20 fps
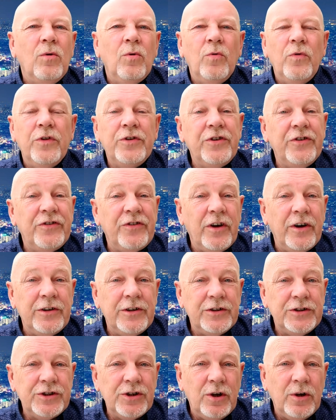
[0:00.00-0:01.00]
all the
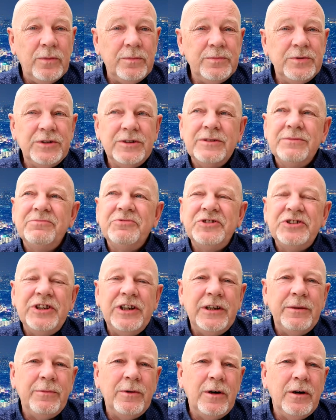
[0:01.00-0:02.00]
designer shops,
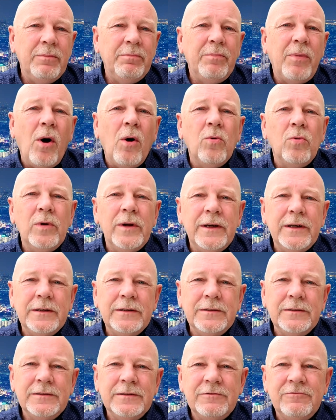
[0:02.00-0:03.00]
cinema,
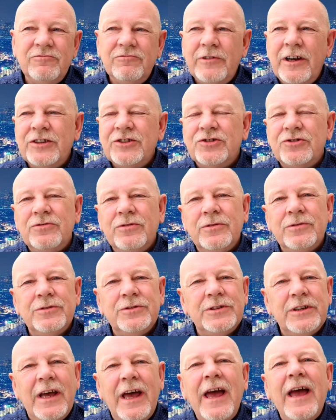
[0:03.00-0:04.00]
bowling,
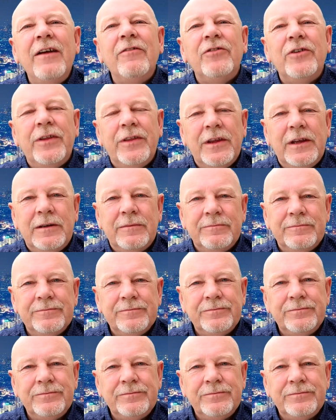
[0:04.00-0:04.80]
restaurants, everything.